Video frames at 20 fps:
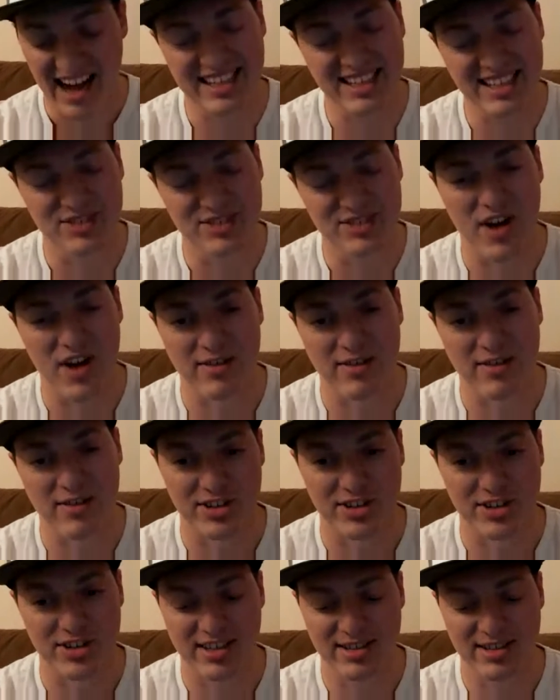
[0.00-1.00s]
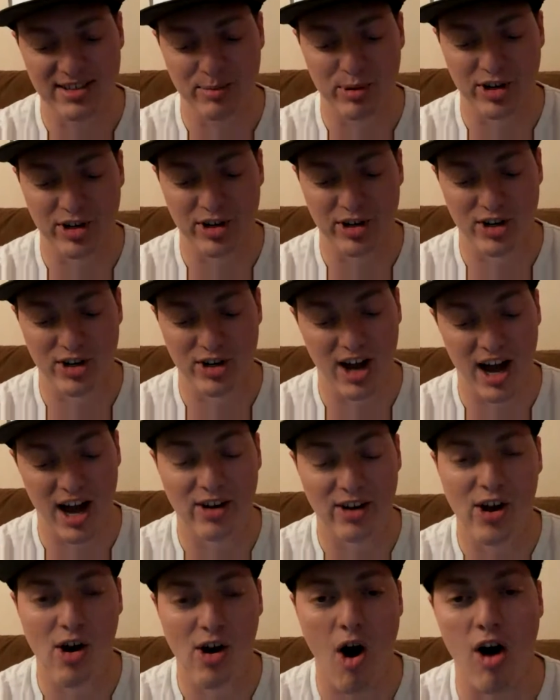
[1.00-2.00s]
think it's 5 or 6. I'm pretty sure. I
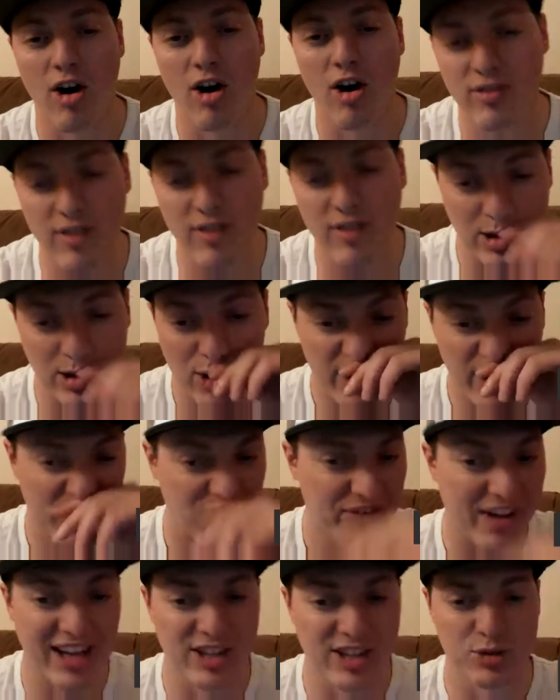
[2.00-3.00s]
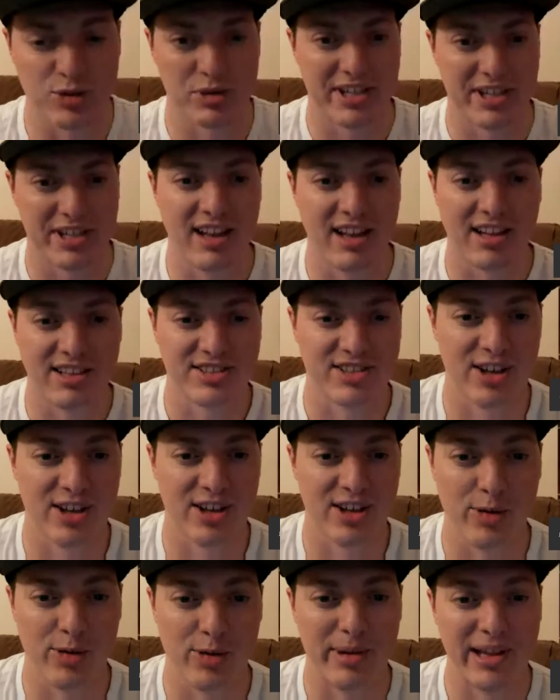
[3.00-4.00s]
don't know. All of our loyal fans will tell us
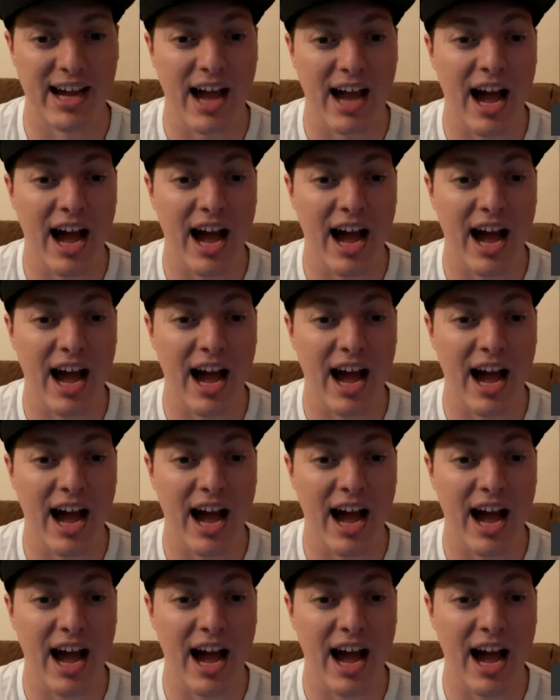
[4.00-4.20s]
though. They'll be like,